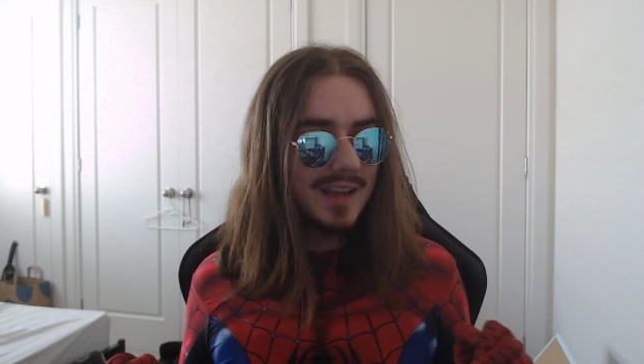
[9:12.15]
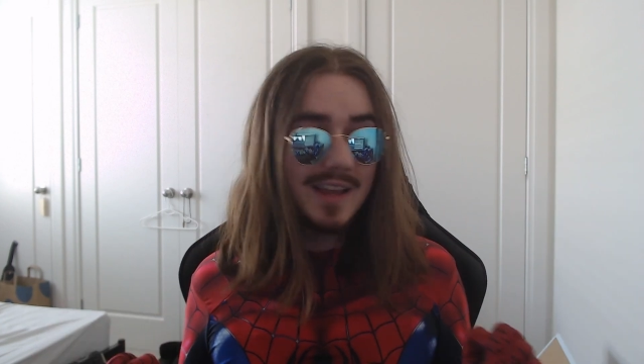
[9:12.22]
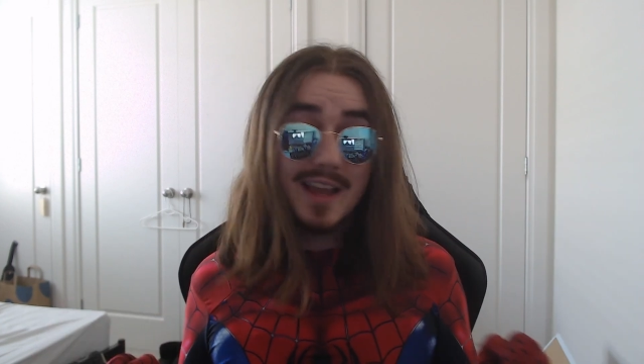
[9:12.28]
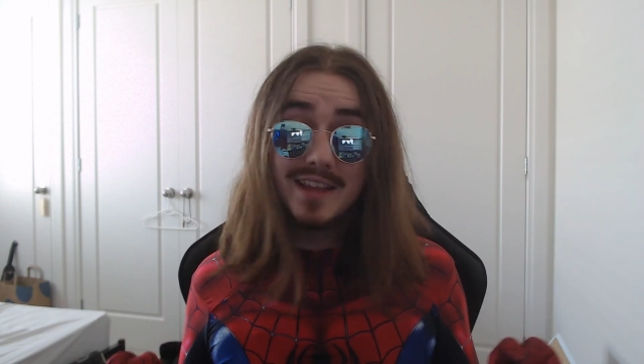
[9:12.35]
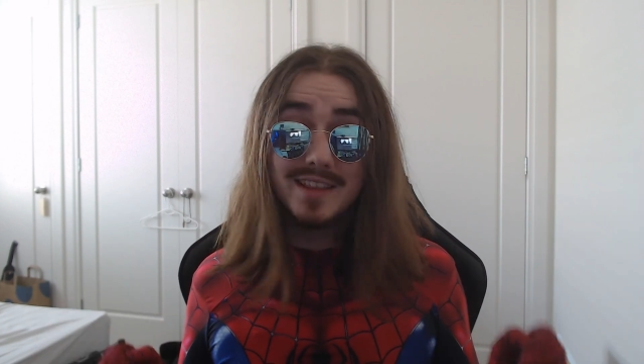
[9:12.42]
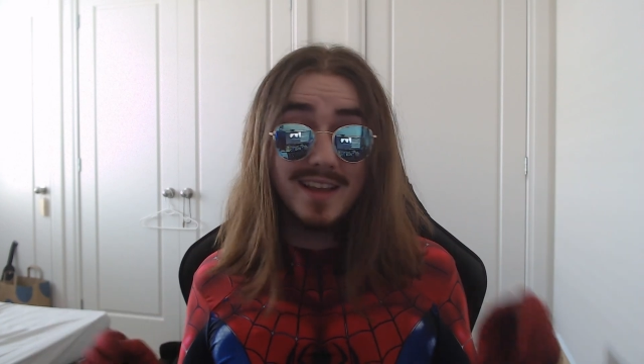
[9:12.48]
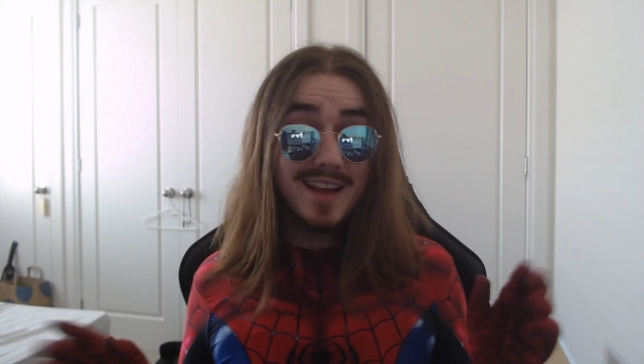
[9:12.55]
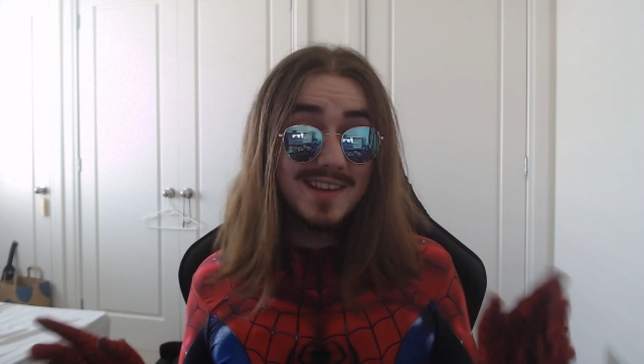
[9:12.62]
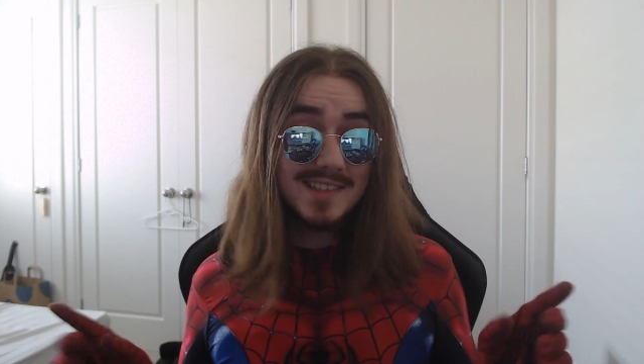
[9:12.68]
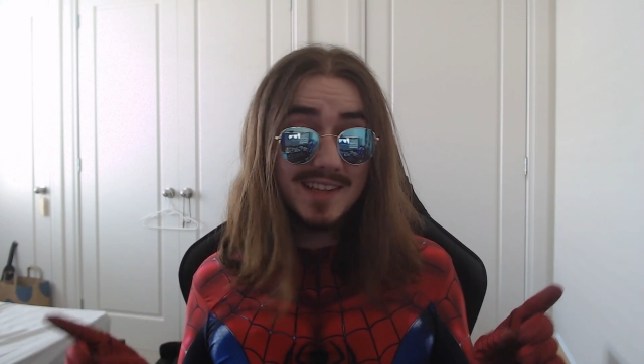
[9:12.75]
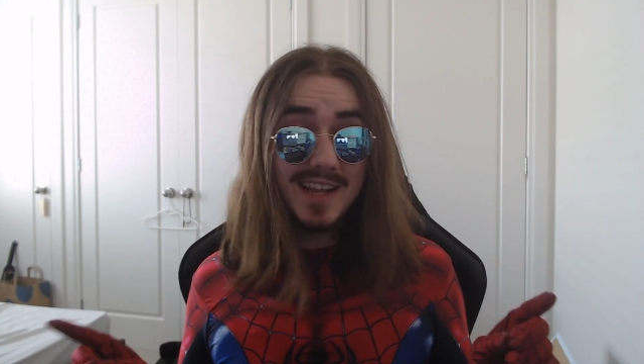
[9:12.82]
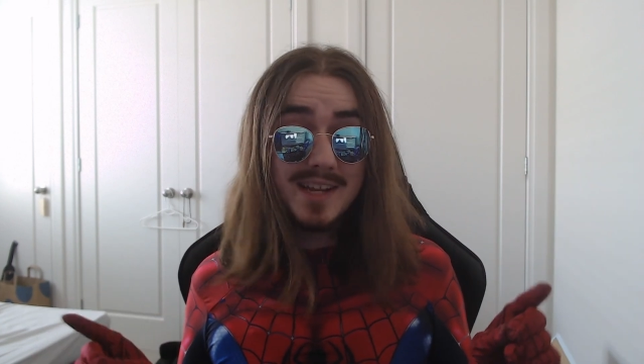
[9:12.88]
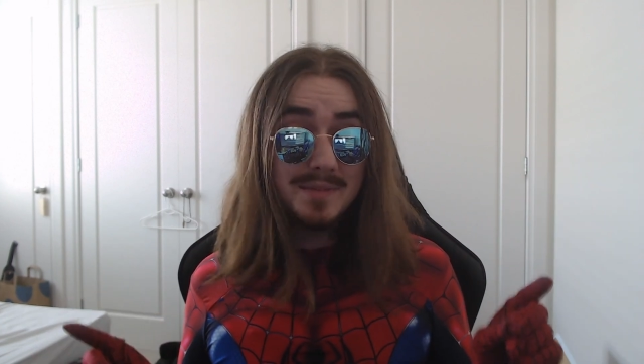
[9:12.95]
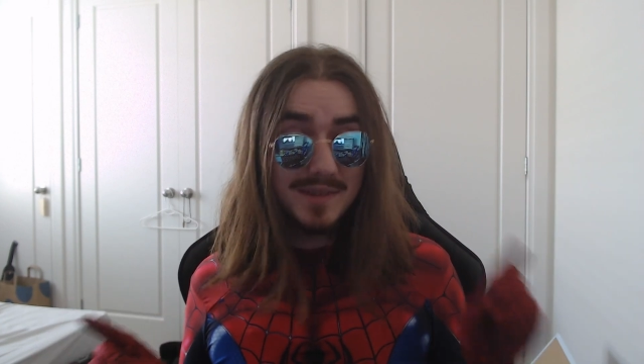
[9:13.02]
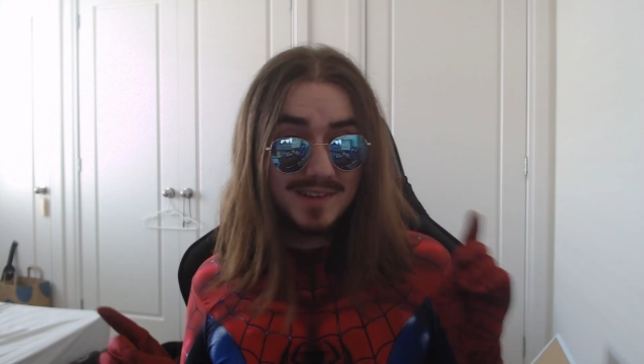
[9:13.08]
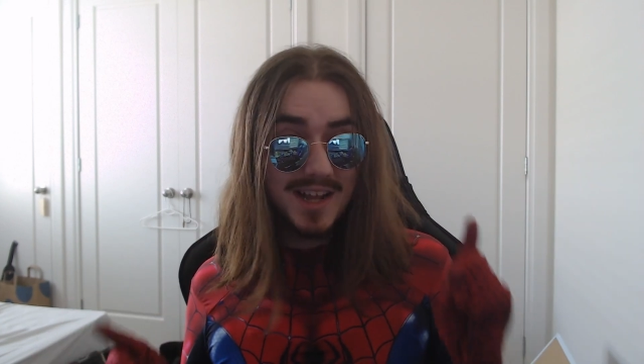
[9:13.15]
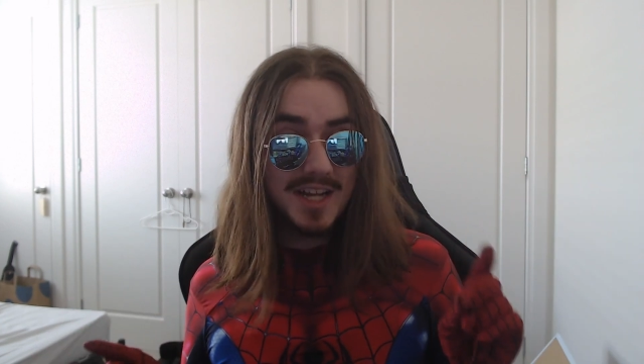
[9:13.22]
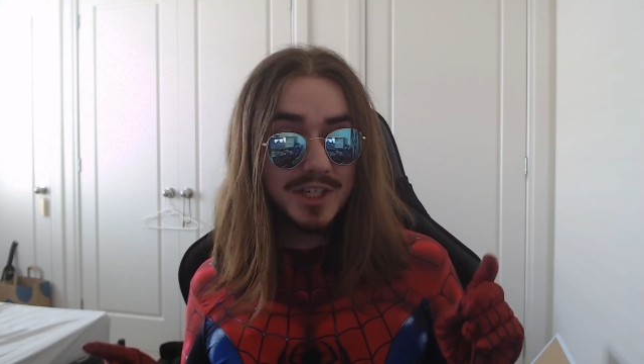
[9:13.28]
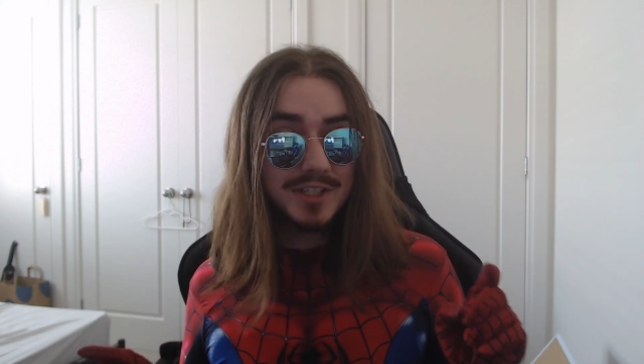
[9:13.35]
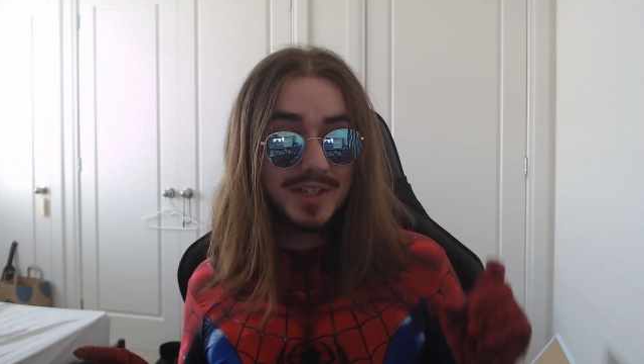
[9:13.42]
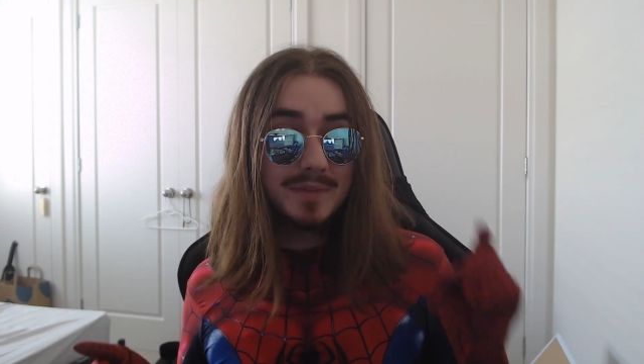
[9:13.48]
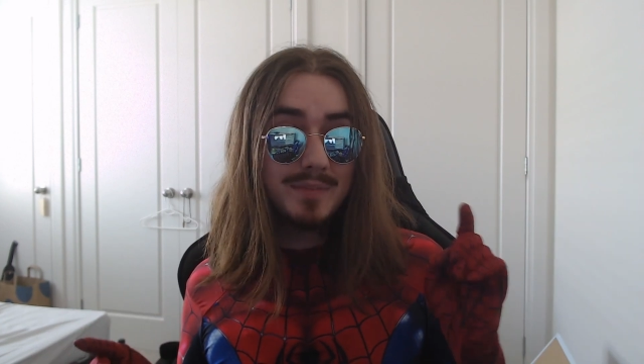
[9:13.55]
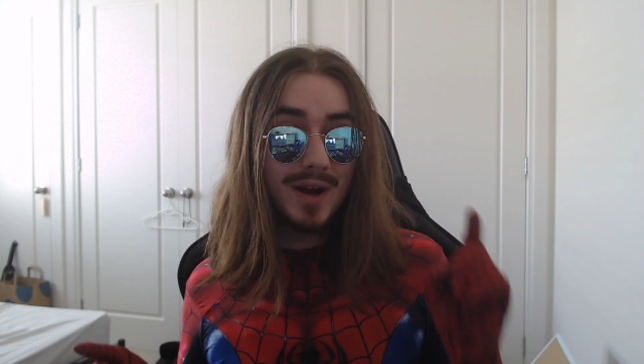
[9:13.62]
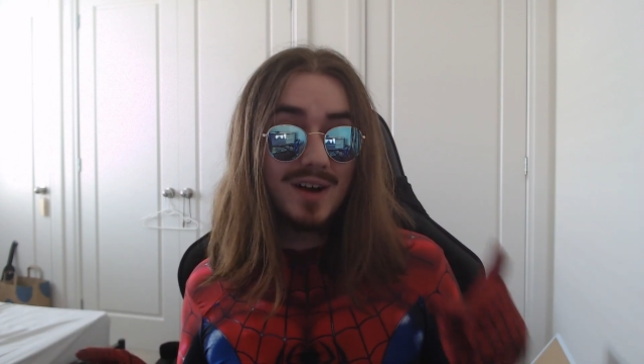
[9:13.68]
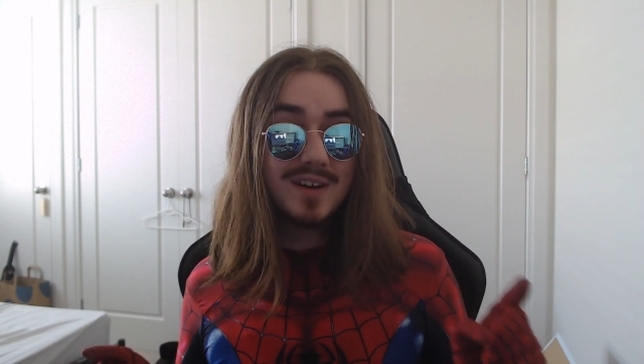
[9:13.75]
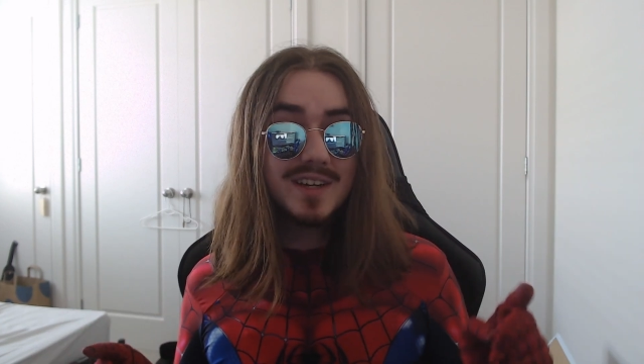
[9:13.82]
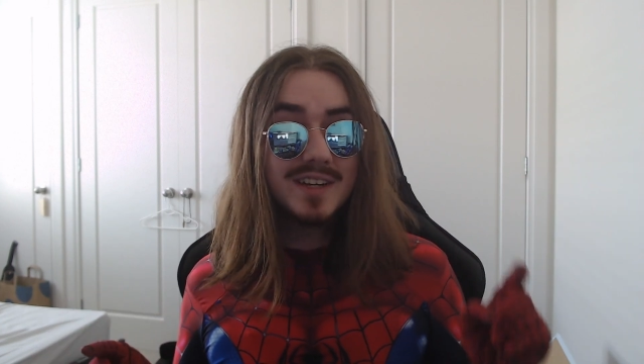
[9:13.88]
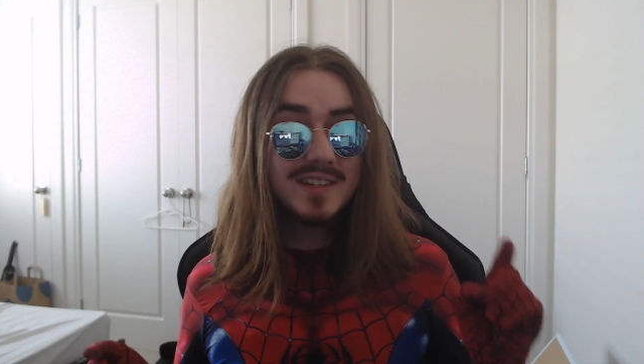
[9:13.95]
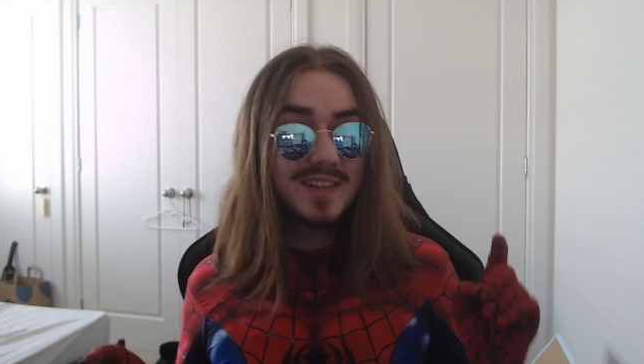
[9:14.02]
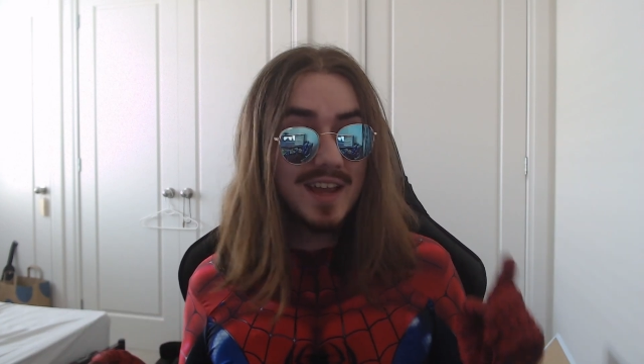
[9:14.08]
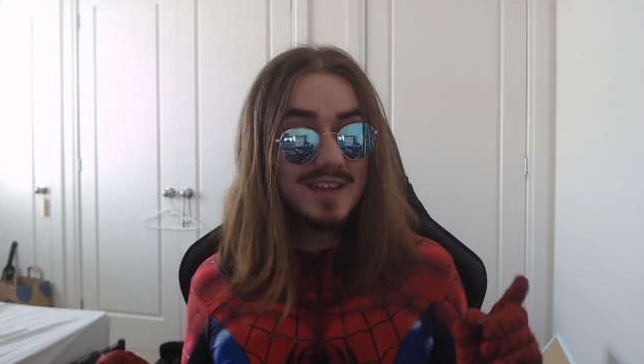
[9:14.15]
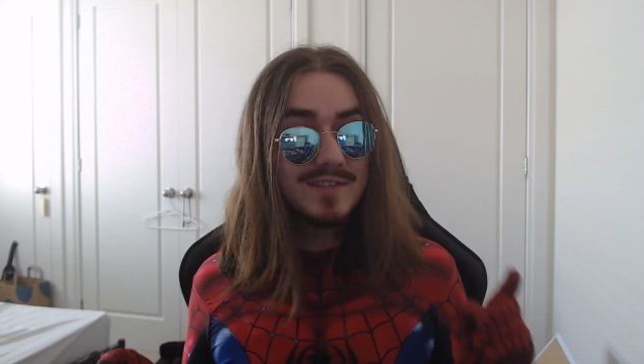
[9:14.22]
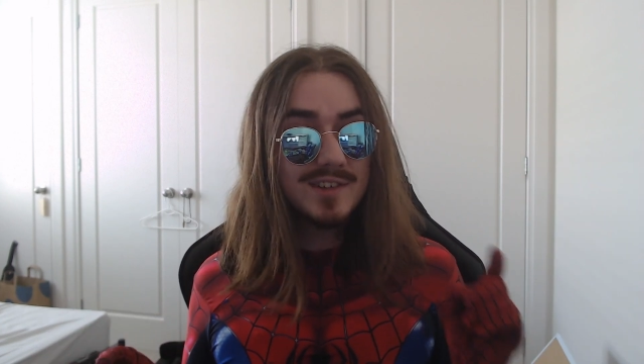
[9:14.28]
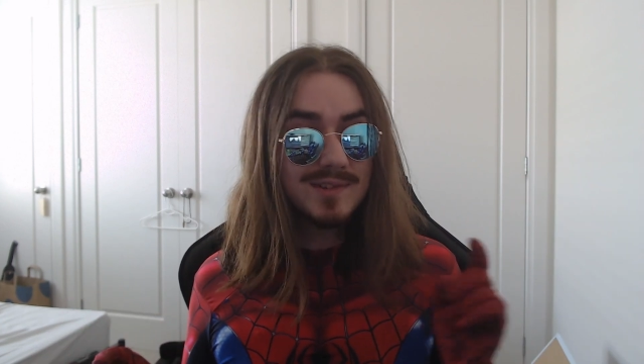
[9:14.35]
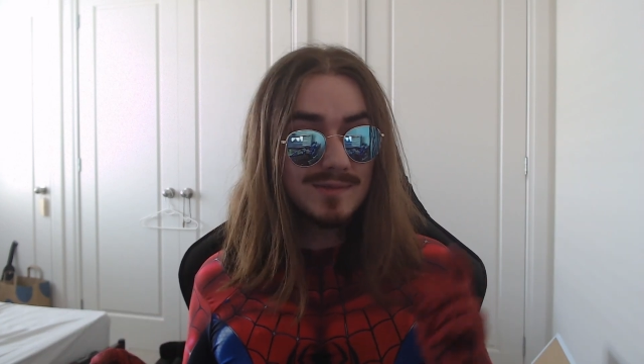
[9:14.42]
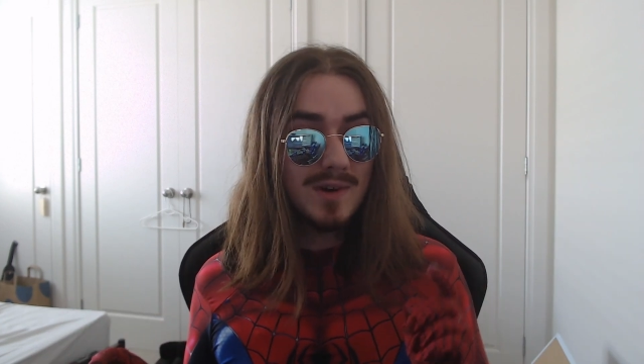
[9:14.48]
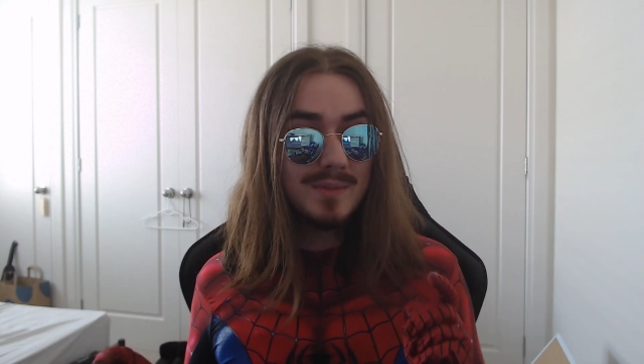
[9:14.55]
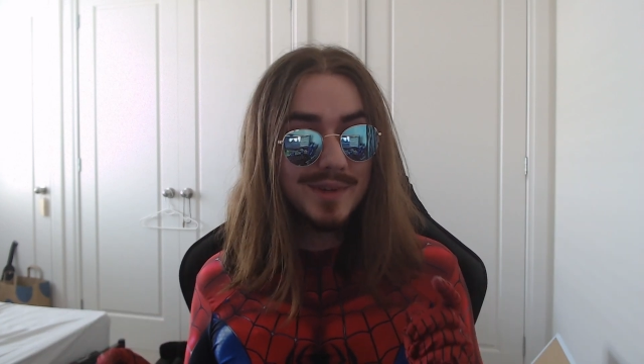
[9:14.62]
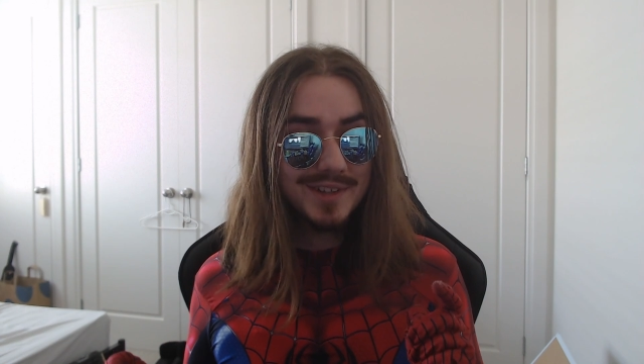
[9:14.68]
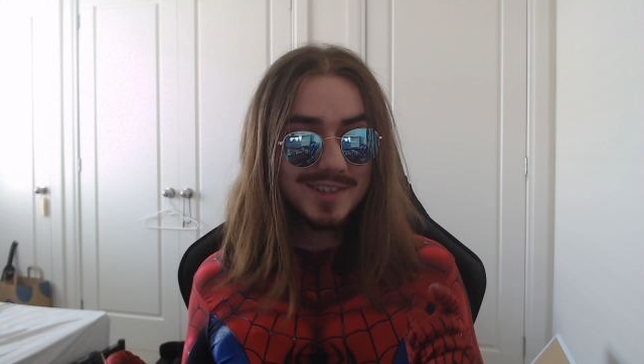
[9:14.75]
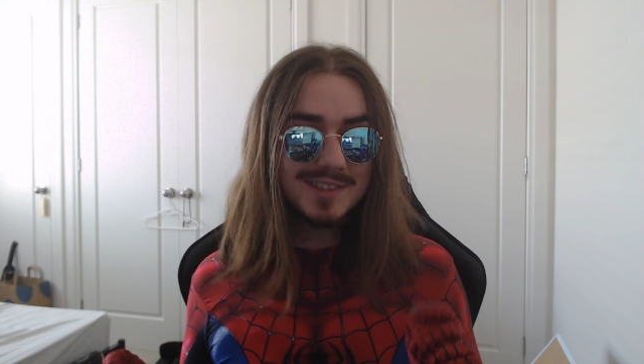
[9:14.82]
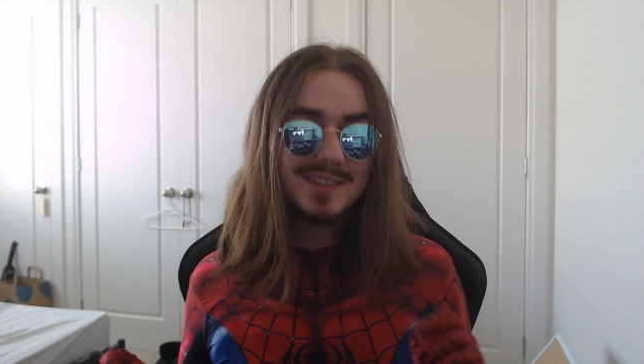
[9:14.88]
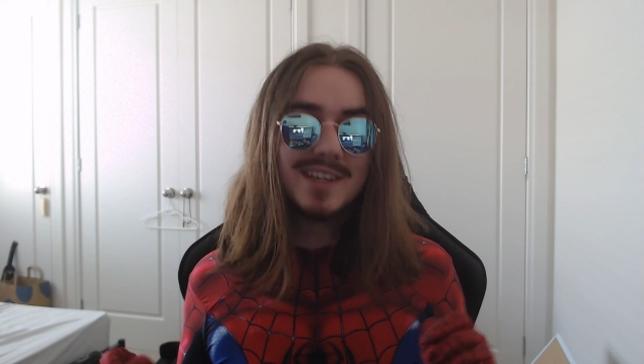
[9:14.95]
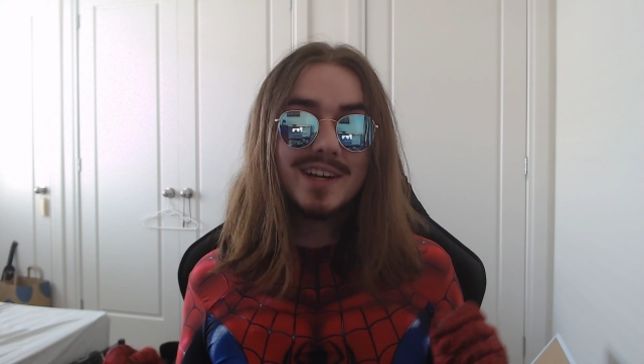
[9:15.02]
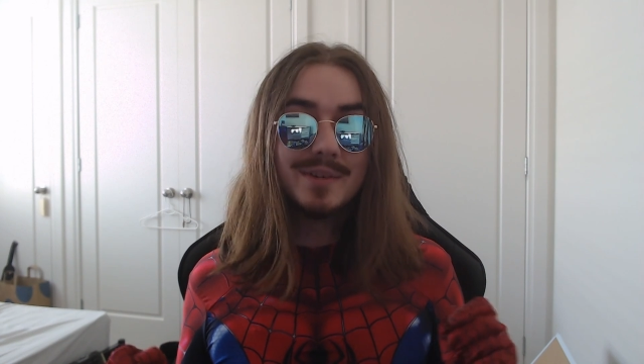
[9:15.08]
And the guy's name is actually Parker Davis Robbins,